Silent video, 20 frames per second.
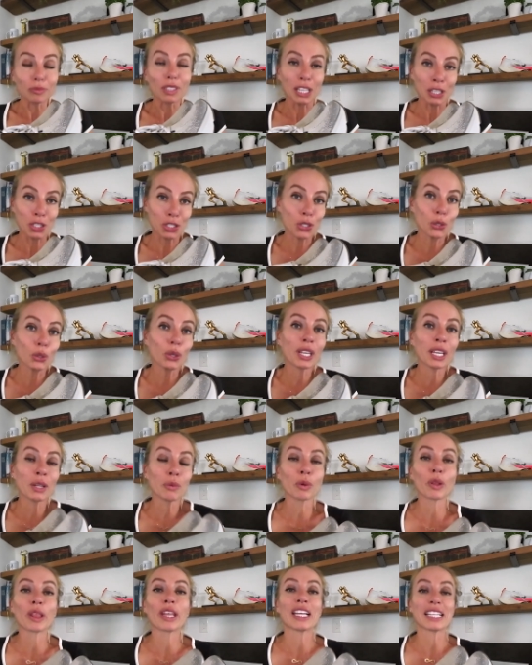So again,
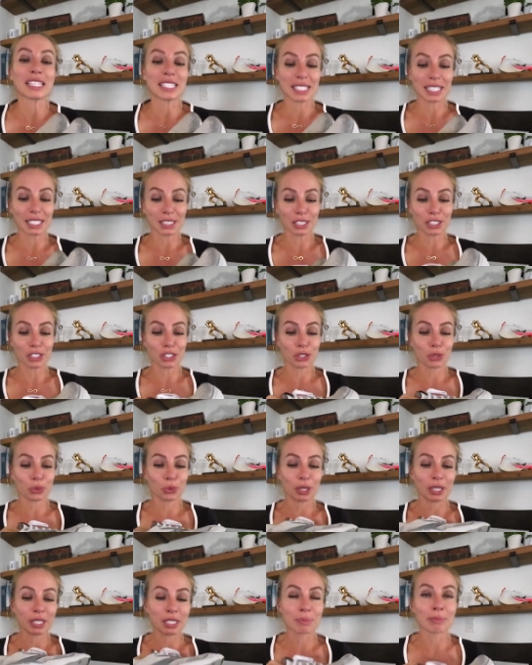with that said, this shoe
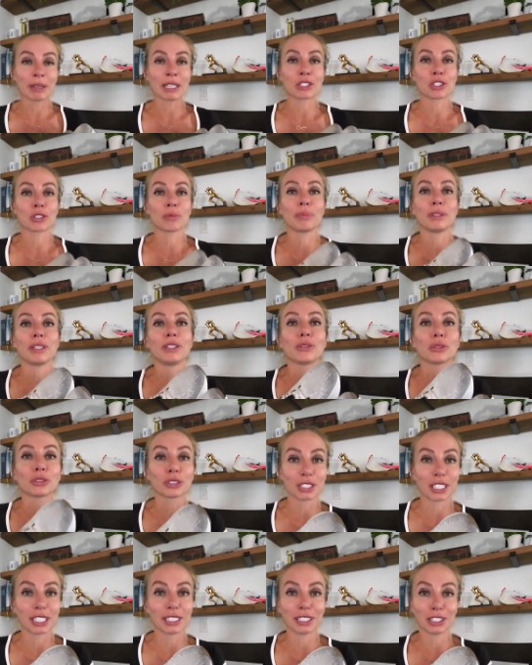is meant to be your
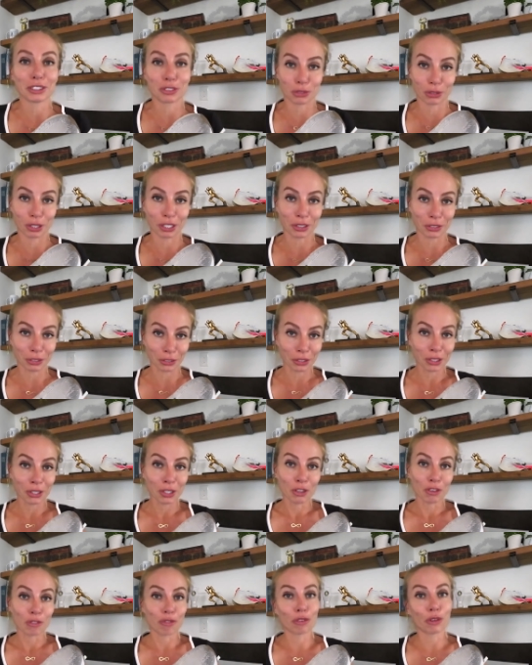daily trainer
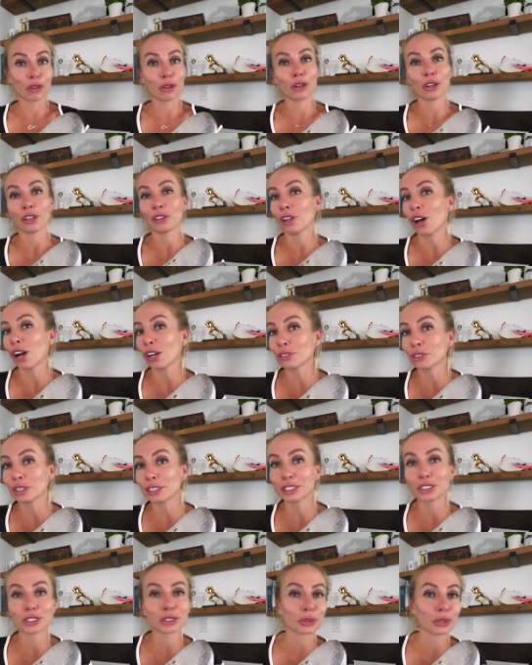for long
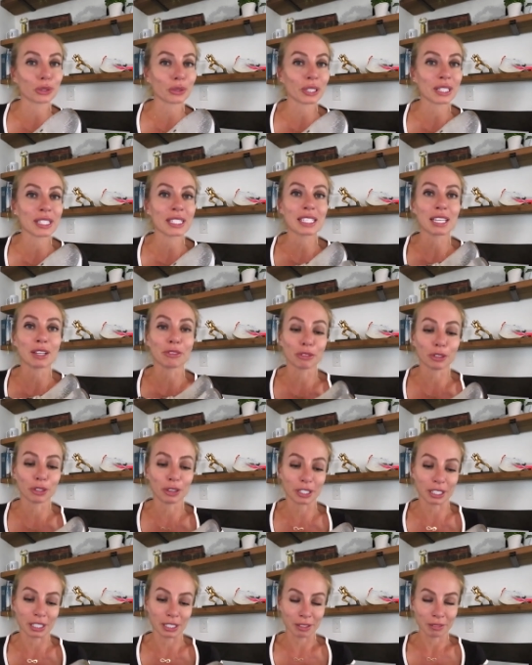runs, short runs,
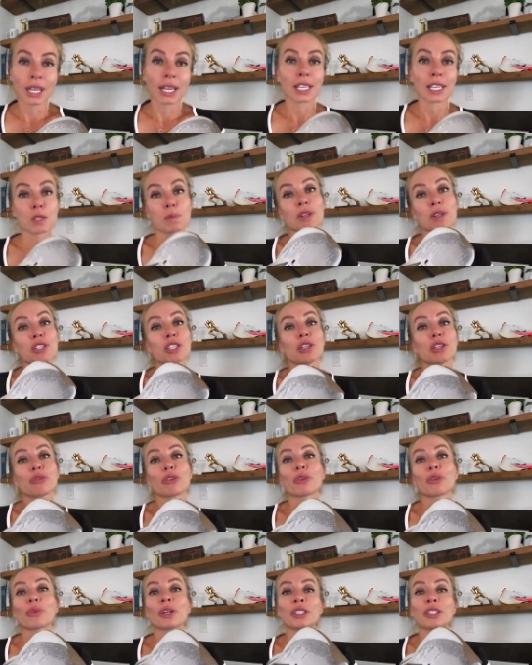everything. Especially if
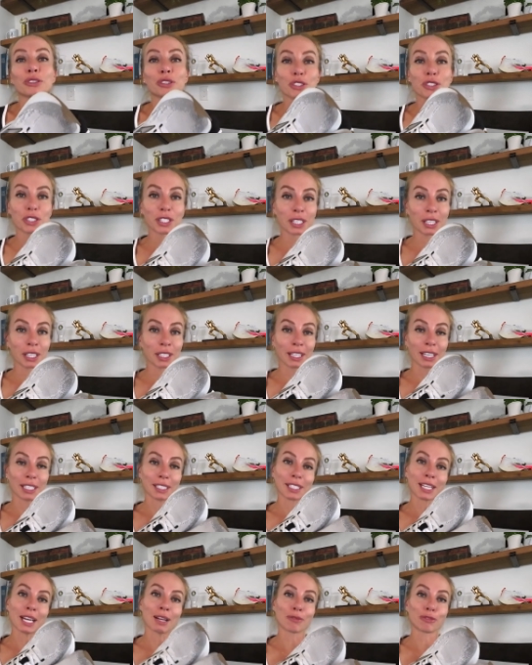you're a runner seeking
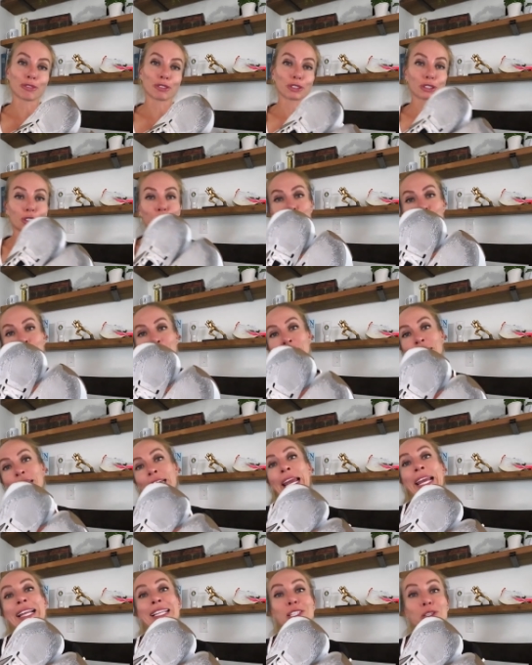that comfort, cushioning,
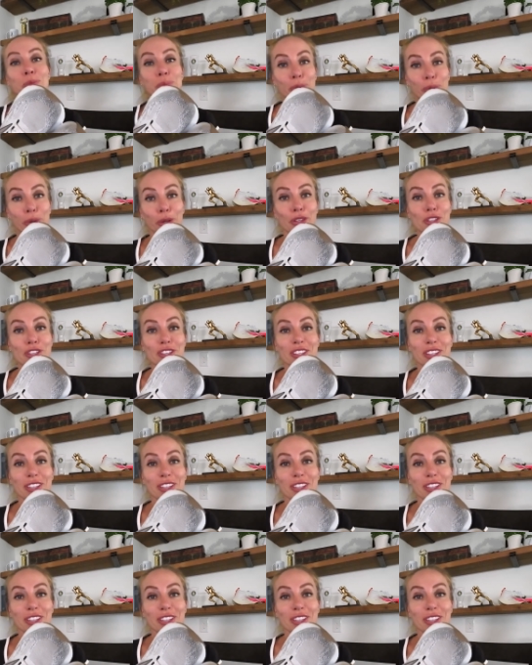and support.